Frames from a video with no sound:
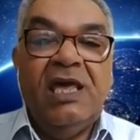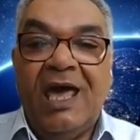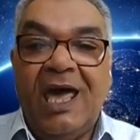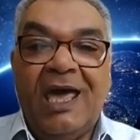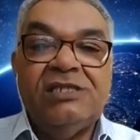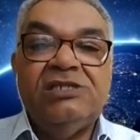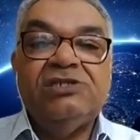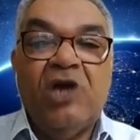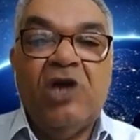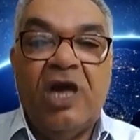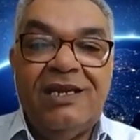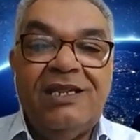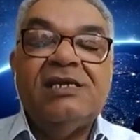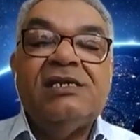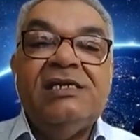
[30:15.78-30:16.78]
and
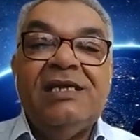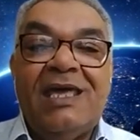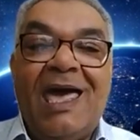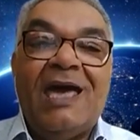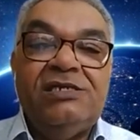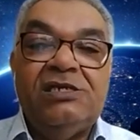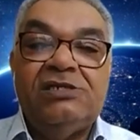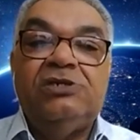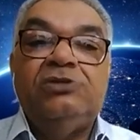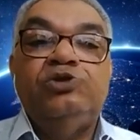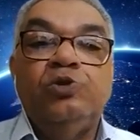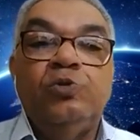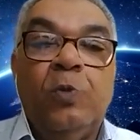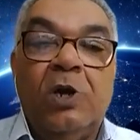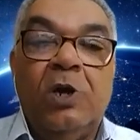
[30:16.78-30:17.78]
directly add it
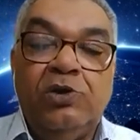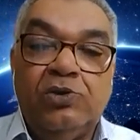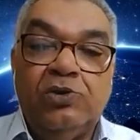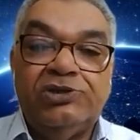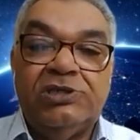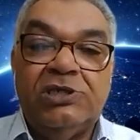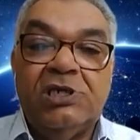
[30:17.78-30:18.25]
into OneNote.